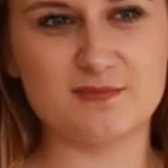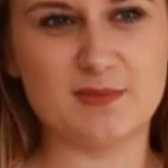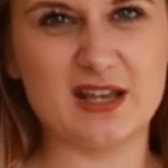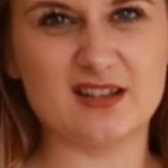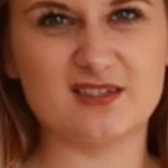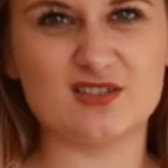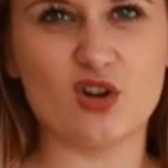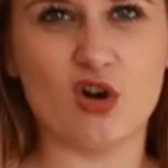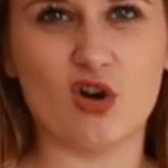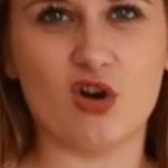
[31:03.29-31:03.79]

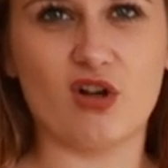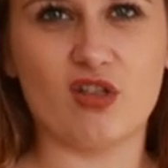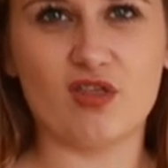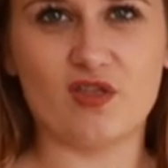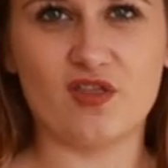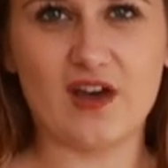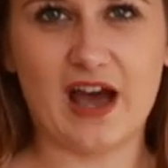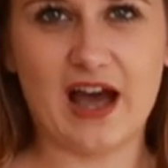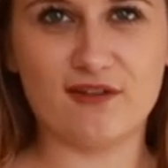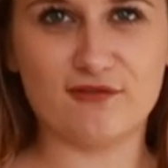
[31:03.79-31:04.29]
bit's not
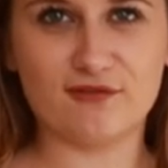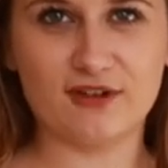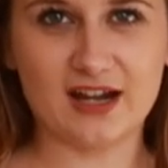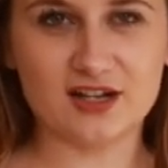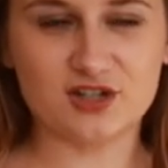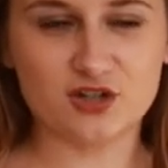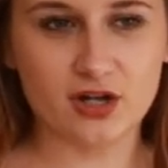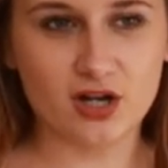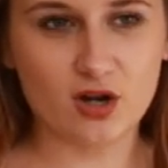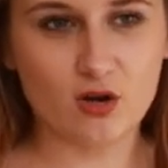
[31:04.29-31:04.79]
that
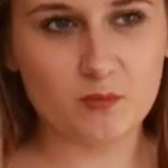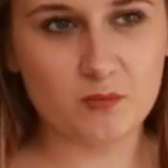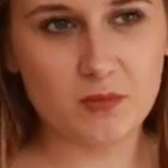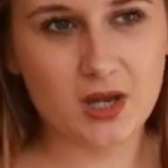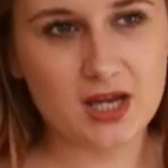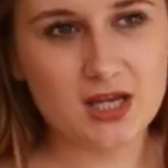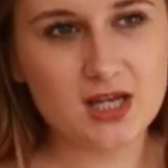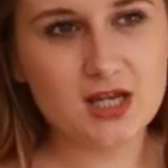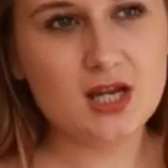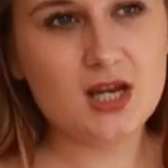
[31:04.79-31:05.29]
flattering on
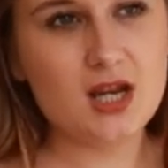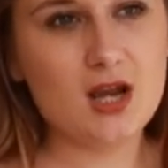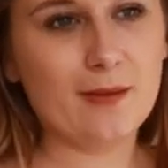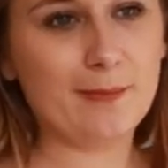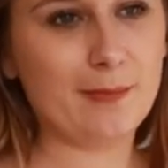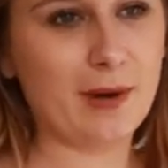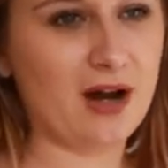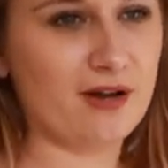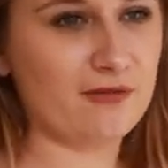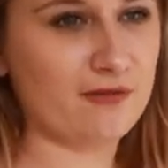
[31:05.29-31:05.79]
me,
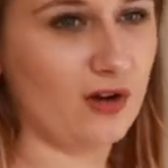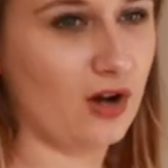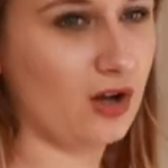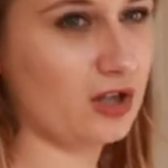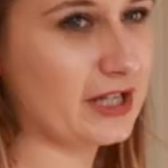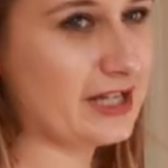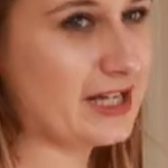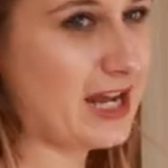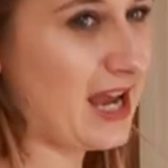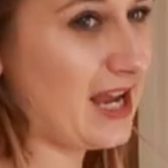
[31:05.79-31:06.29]
but for
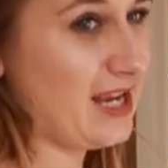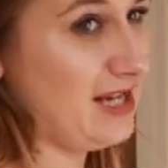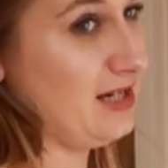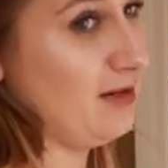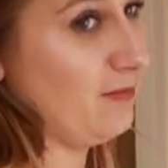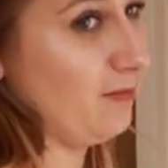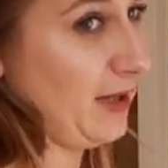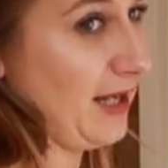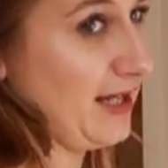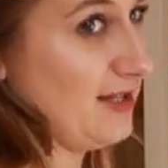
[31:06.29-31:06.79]

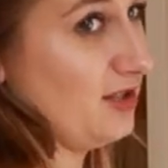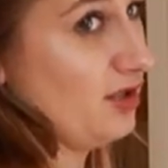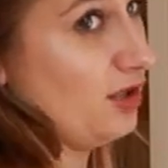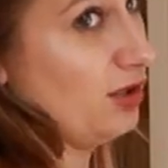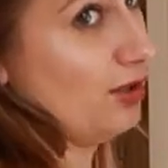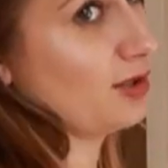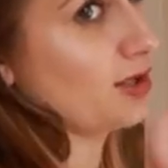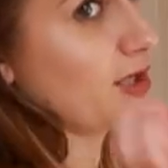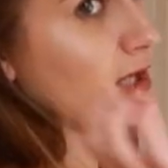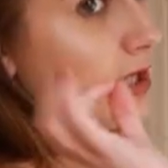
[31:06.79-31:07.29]
holiday, play
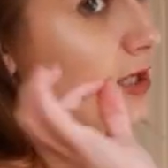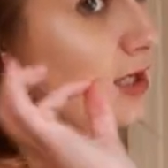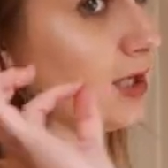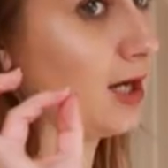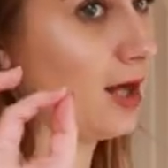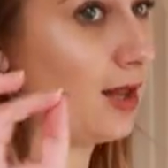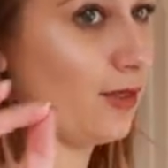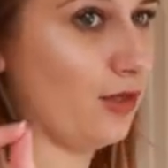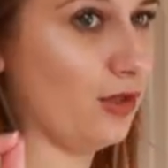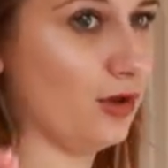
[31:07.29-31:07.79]
suits
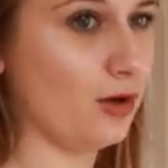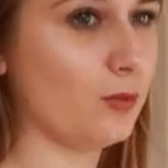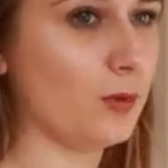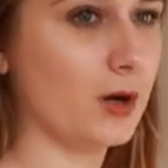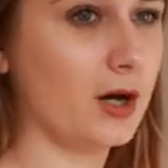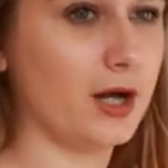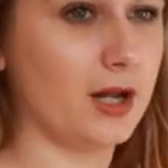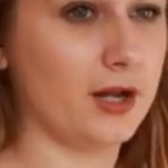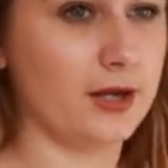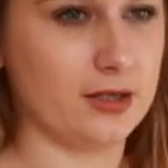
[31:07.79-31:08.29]
are the
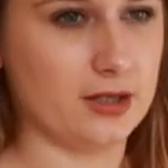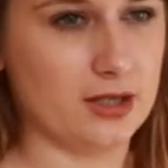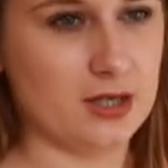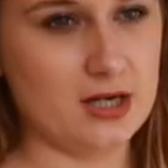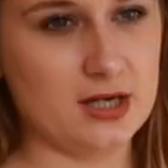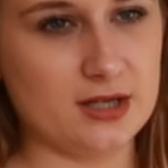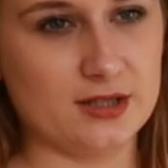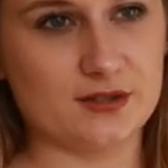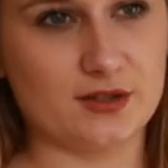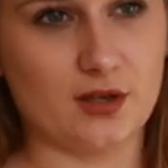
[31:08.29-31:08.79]
one.
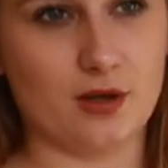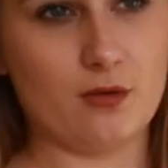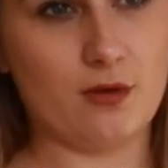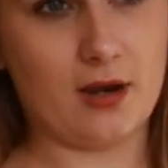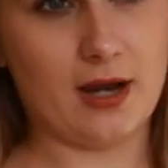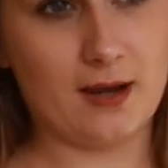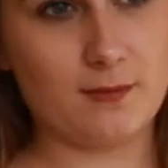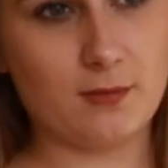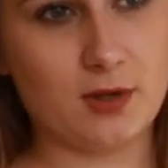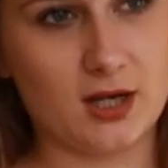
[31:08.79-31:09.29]
So
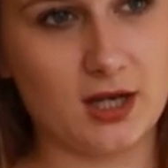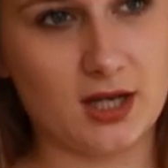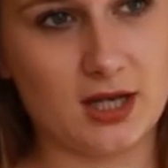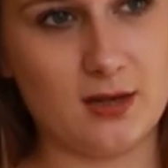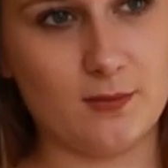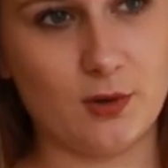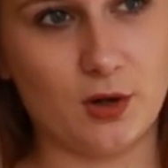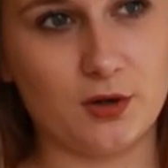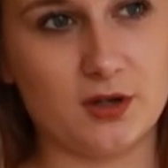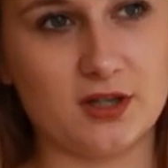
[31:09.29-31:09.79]
I am gonna
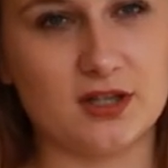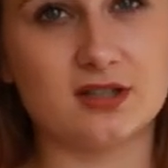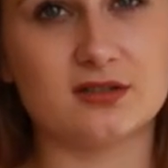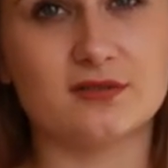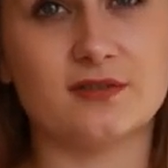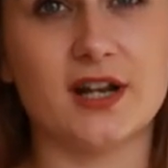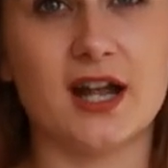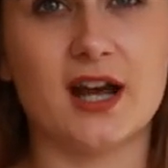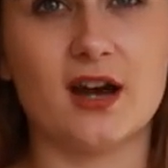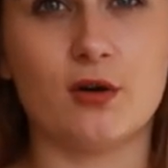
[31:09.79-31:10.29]
keep hold of this
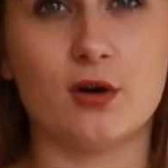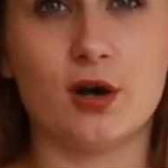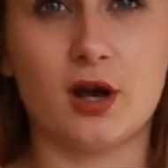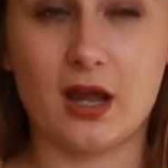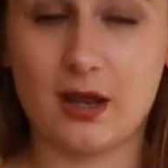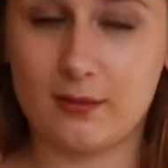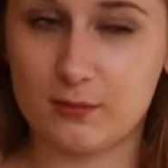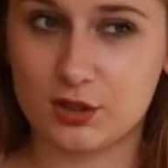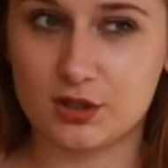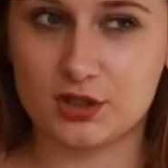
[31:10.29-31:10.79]
for now.
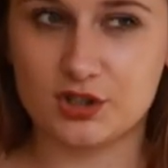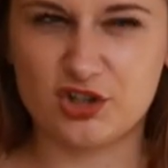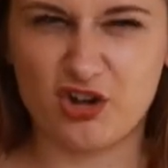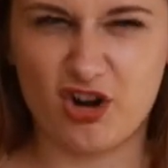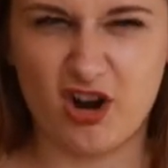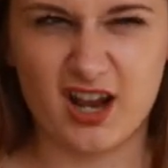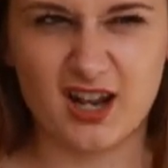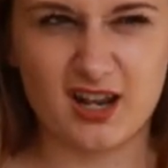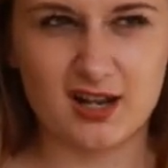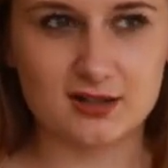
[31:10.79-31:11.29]
I am gonna
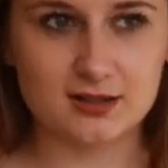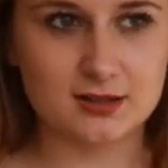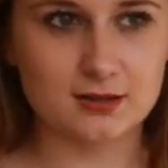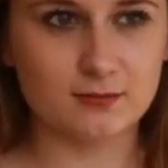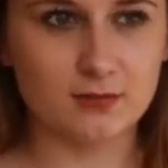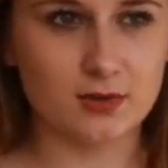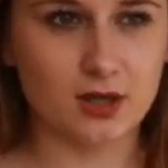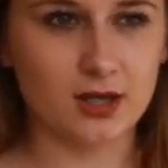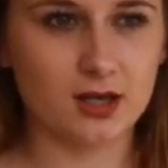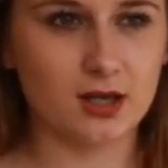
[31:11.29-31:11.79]
try and get
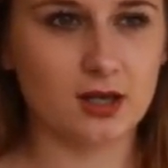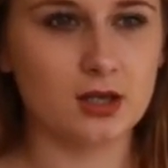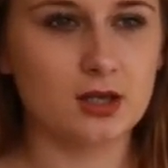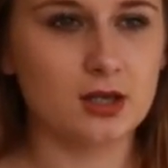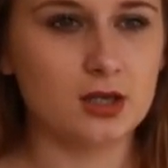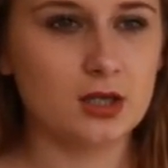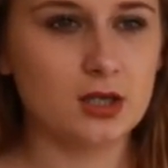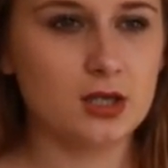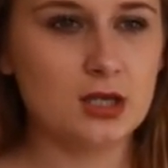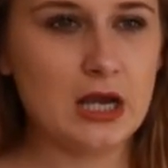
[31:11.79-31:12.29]
some like
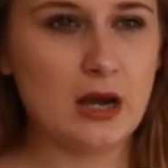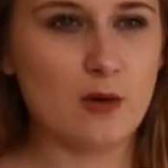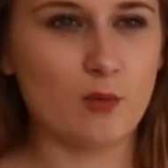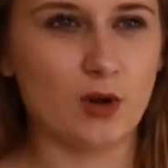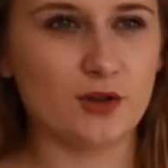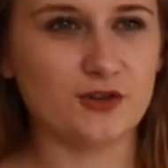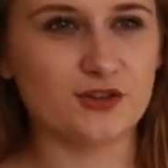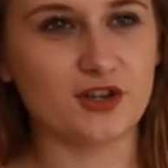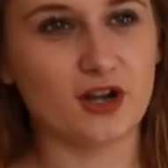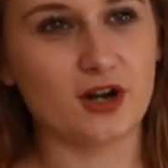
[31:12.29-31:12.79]

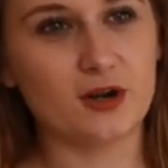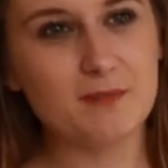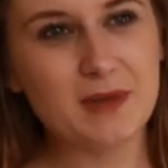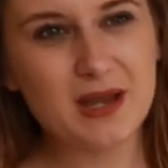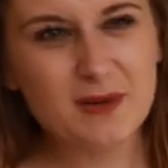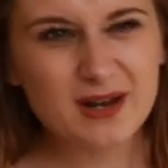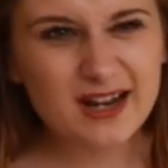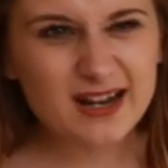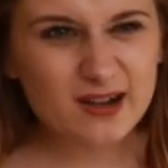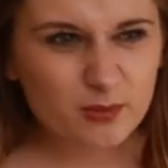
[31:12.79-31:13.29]
ones that are
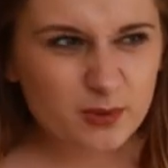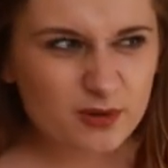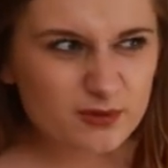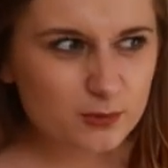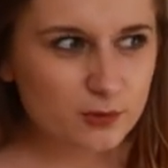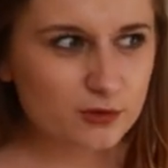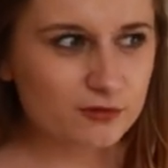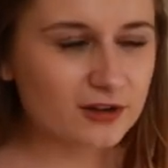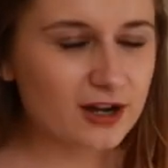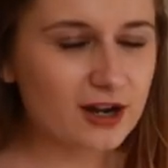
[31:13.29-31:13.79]
maybe a little bit
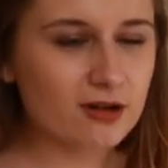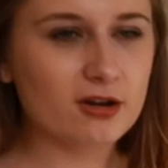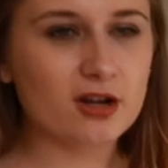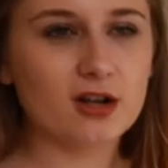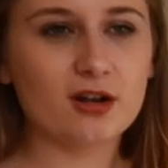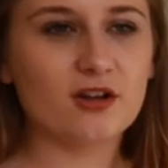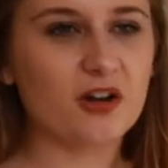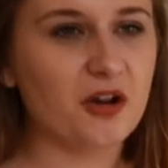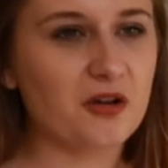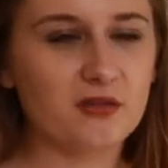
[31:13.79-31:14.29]
more
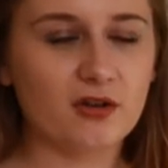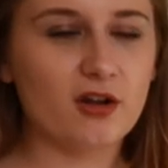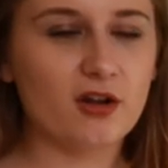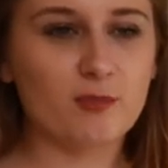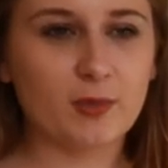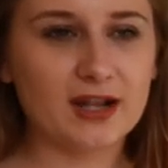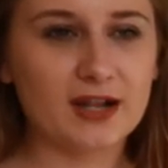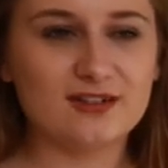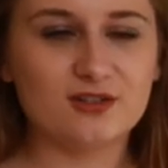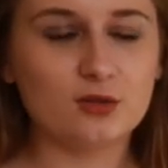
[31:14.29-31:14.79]
flattering. I don't know
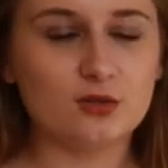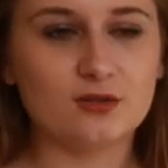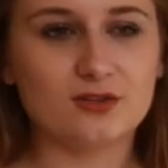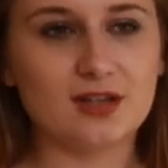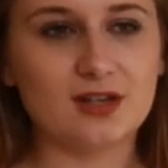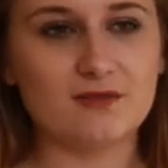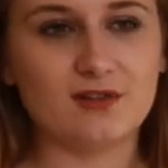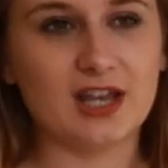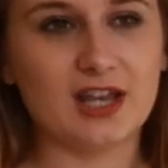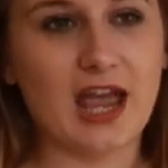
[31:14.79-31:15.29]
if play suits
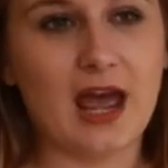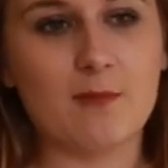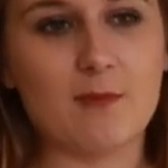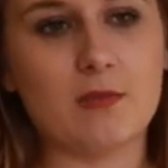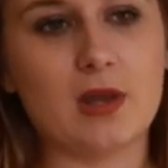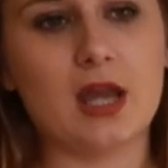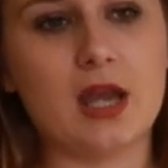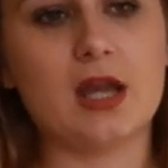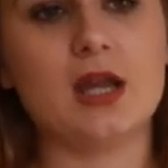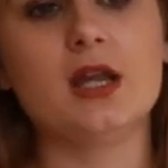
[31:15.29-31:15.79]
even can
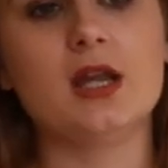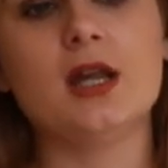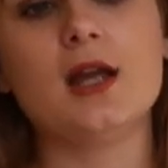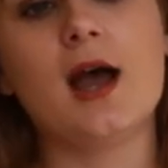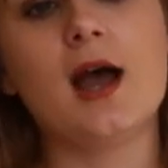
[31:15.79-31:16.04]
be